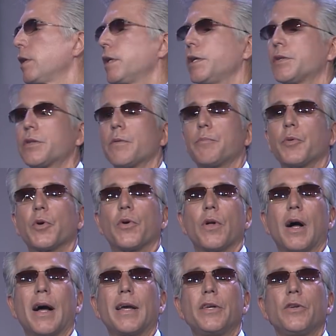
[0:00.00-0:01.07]
He said, Bill,
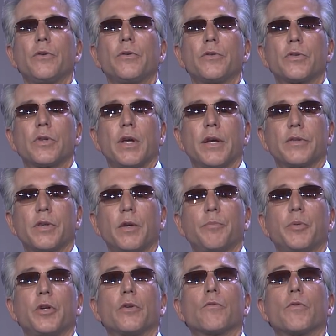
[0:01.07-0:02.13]
I use
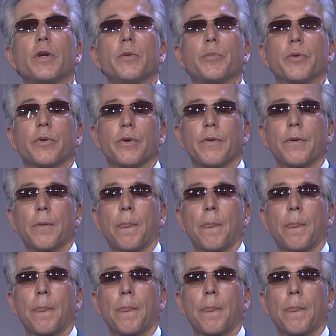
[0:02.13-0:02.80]
SAP Ariba